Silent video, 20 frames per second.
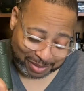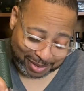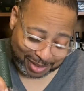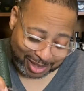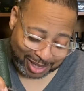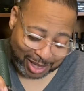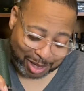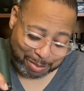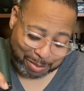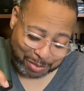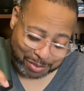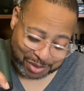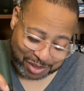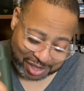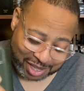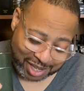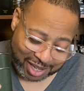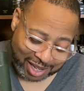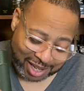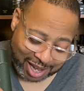and I'm going to
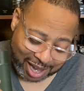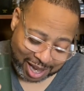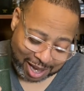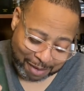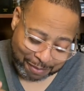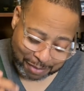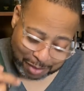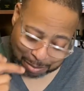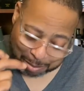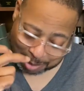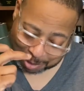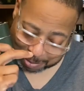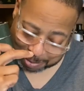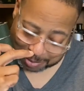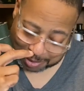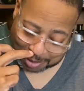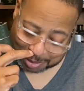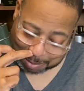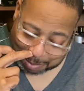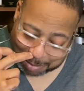say it loud for the
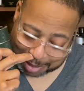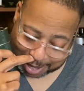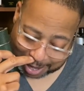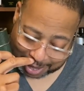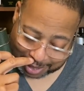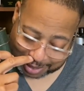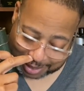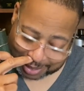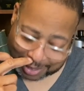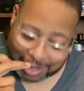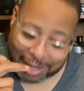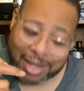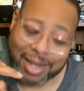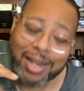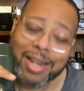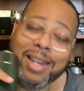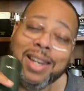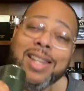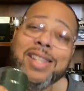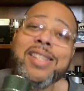people in the back.
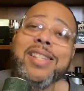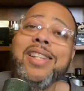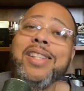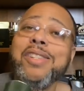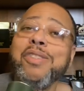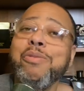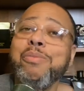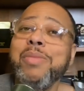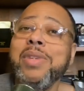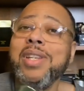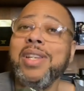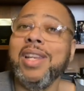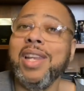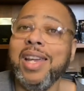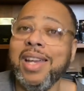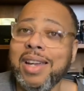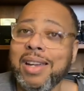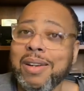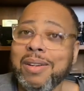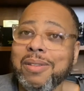Listen to me
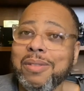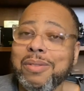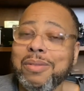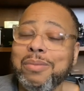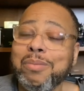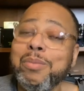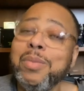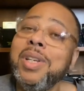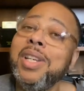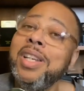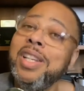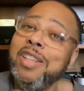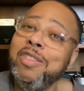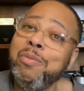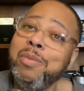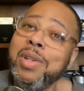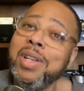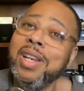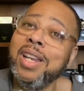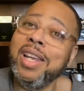now. Believe
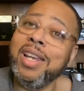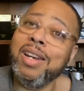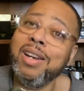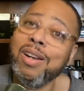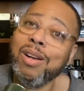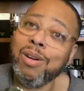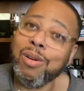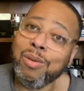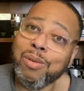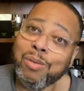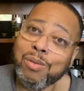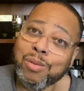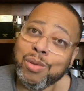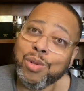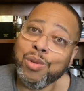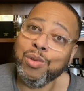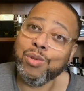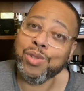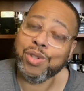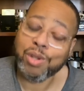me later on.
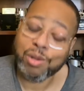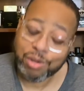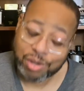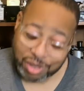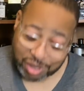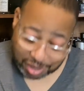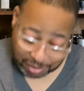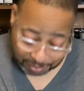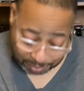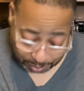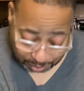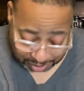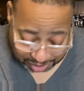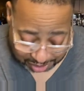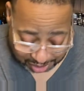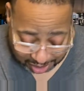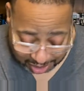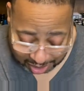Cool Joe Goody voice.